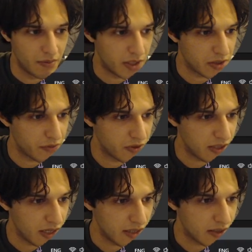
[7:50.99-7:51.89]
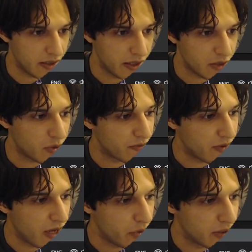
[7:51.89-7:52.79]
But if you say select where
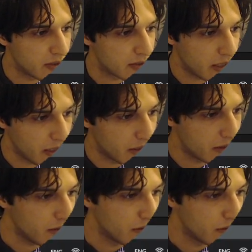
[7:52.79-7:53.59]
value is in,